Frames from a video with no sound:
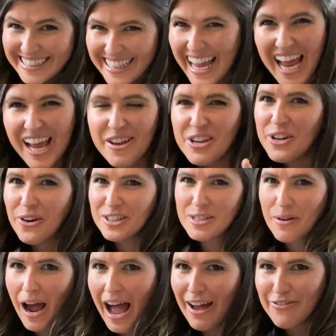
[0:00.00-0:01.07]
you got to
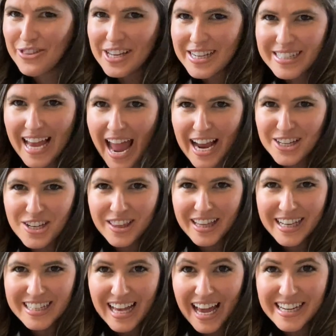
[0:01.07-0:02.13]
have these extra
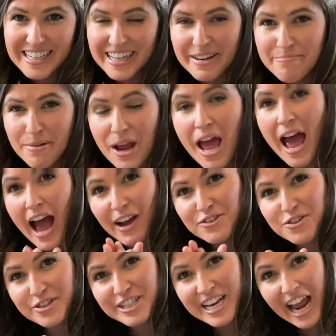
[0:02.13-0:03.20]
things added in, but
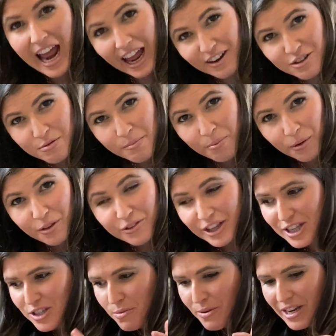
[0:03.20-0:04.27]
afternoon tea after we bought the
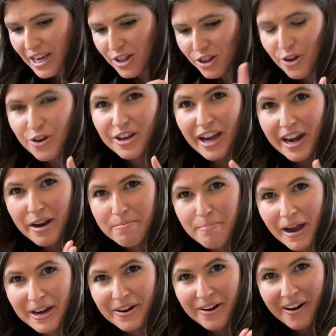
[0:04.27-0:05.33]
things, so we can look and
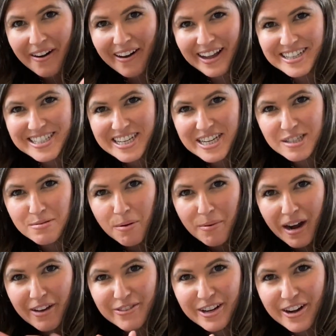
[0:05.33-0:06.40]
admire our antiques while we're
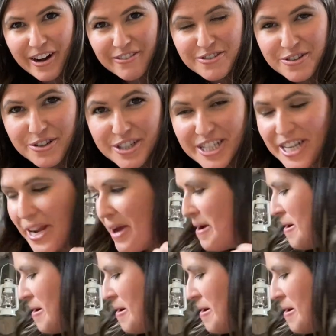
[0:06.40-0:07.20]
having an afternoon tea.